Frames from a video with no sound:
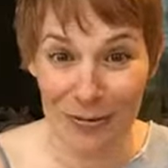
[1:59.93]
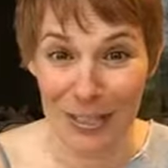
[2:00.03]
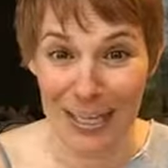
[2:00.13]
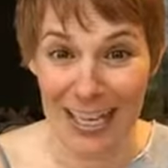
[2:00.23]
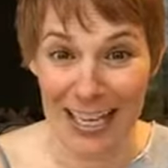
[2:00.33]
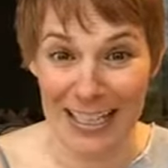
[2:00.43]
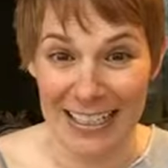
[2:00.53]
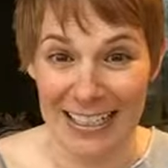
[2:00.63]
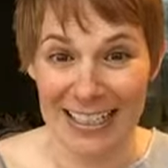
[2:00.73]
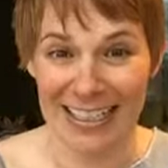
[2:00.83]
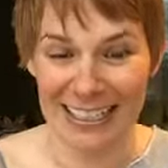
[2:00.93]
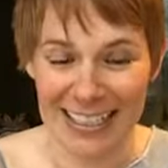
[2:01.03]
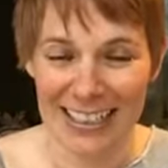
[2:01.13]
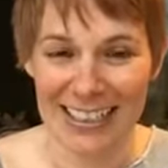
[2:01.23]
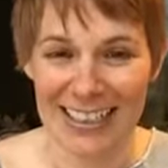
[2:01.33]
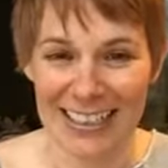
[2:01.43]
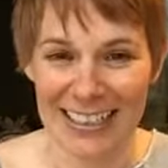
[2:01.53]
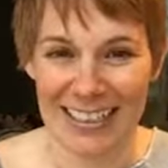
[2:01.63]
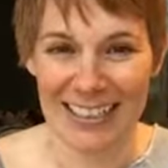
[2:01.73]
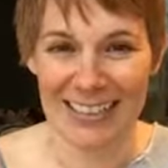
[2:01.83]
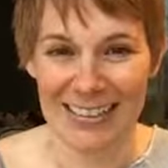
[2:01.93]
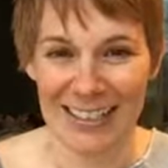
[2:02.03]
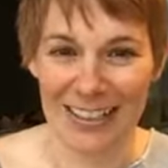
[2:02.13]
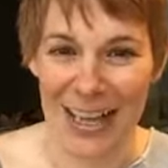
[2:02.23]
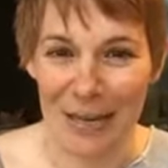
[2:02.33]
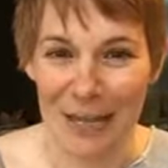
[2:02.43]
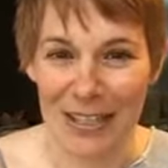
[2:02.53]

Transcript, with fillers: weekend? You can comment